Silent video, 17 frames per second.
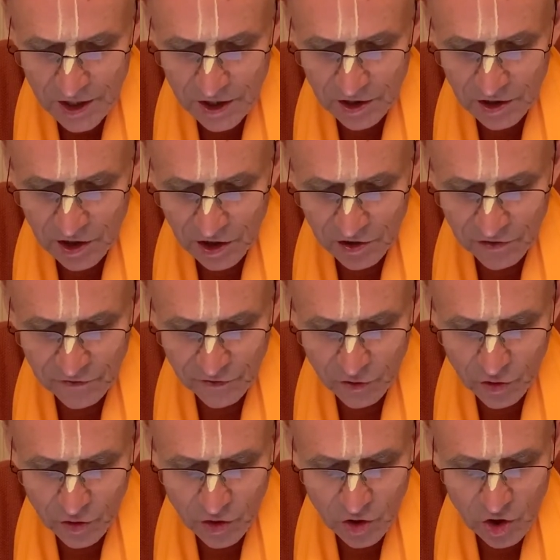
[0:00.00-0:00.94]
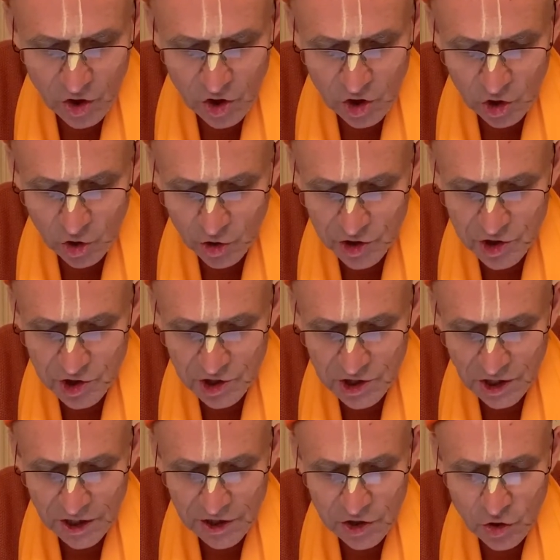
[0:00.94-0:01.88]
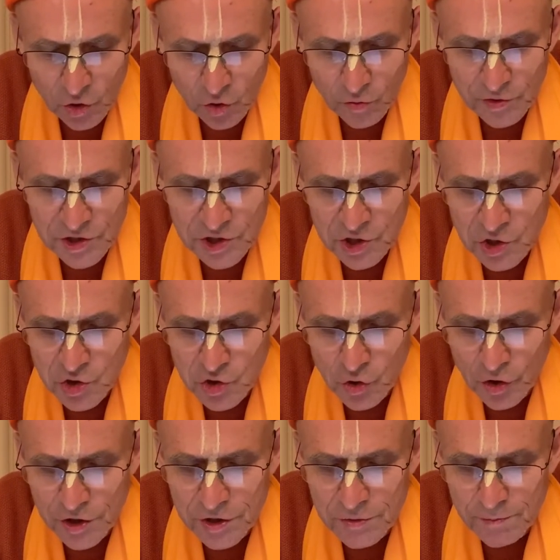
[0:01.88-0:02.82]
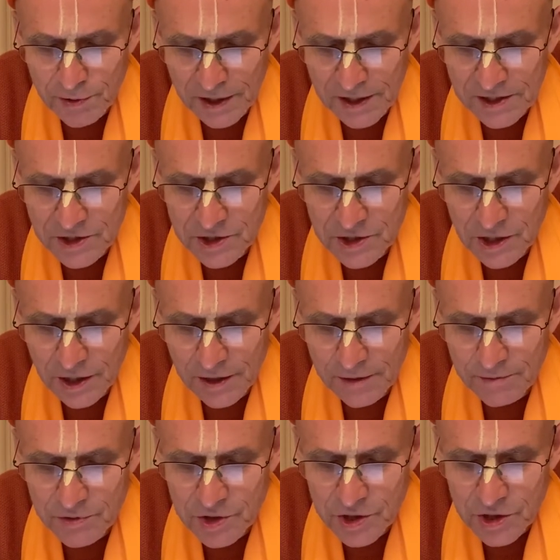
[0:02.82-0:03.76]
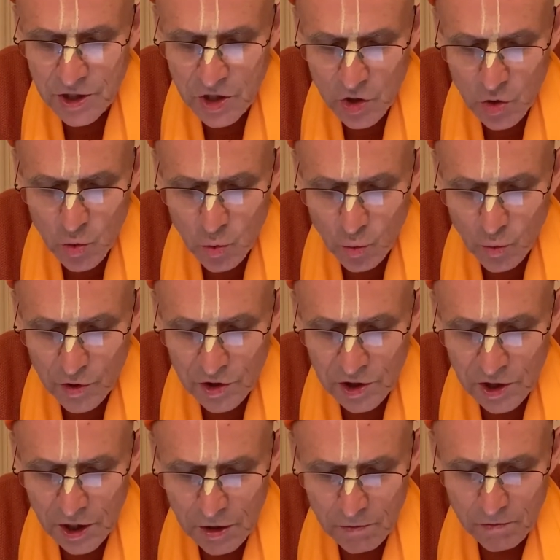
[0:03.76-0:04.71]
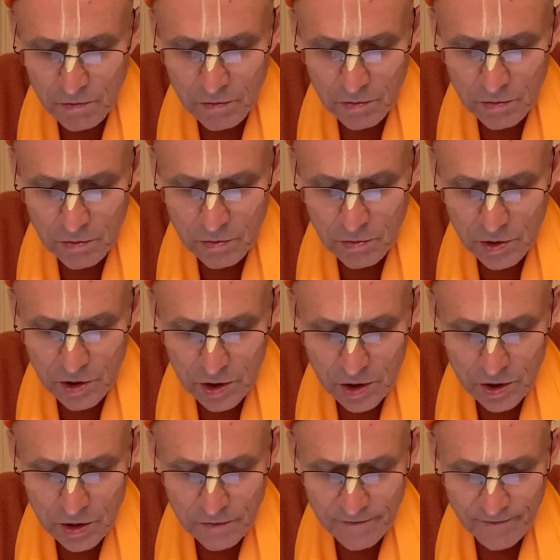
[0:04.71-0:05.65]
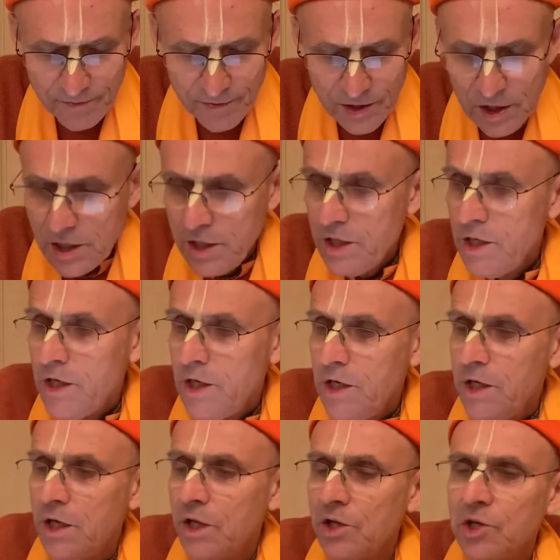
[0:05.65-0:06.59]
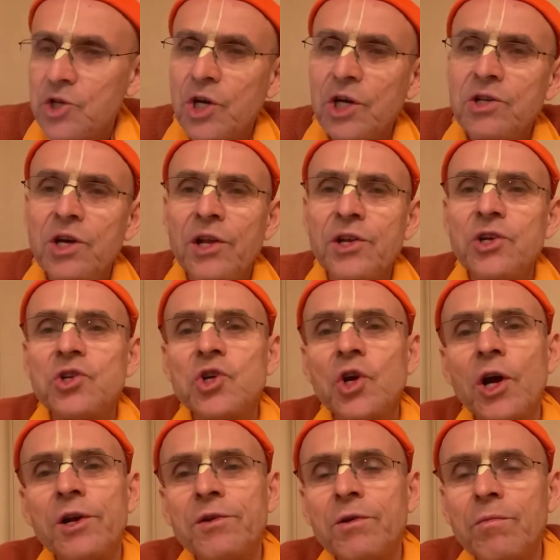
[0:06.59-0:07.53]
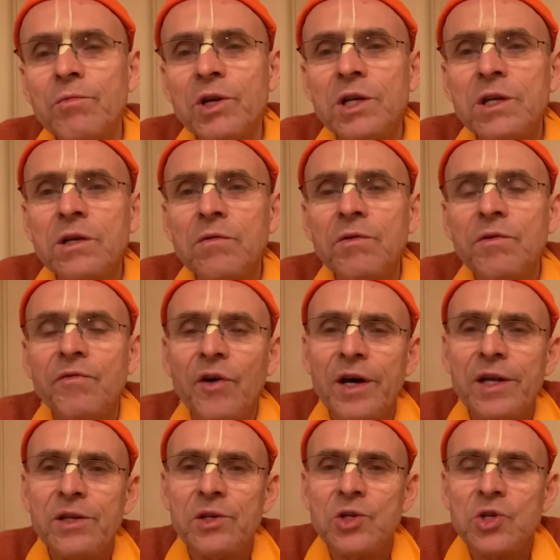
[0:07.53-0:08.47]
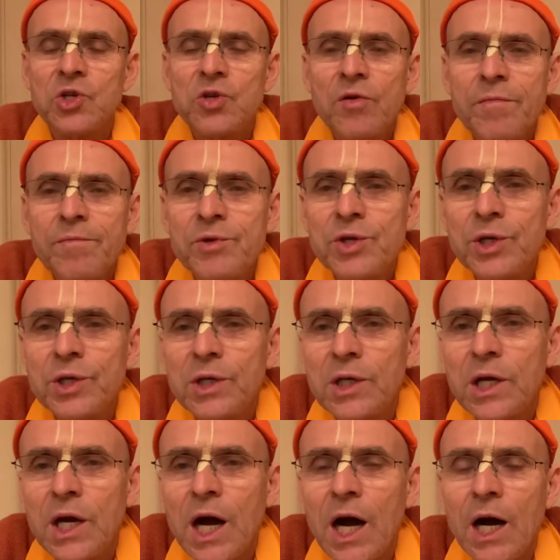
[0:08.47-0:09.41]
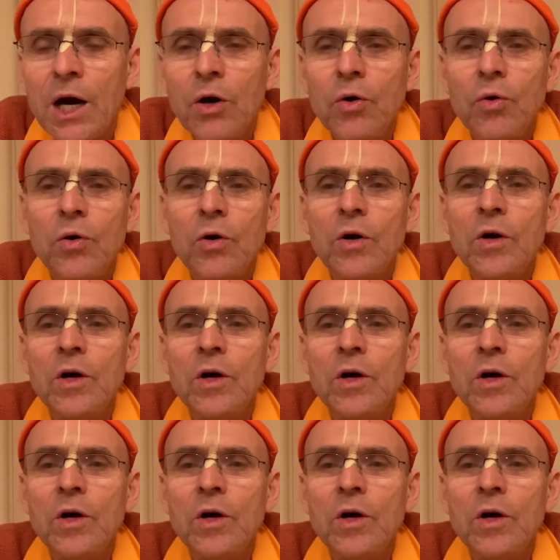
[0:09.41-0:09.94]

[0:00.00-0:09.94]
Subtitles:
Therefore, Lord Chaitanya always enjoys pastimes with him. In the Chaitanya Charitamrita, we find a description how